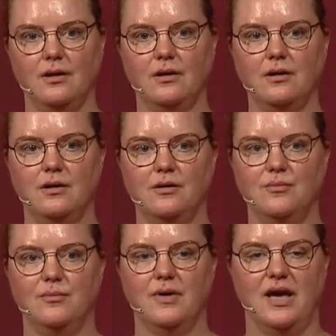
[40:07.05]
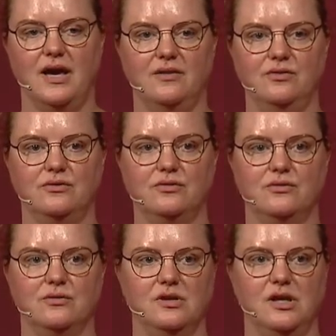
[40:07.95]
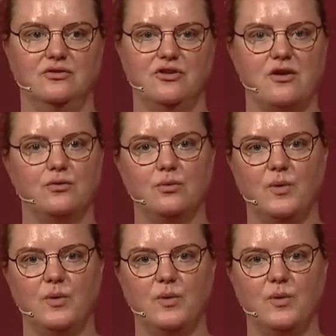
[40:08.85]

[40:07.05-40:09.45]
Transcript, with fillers: Um, and in general,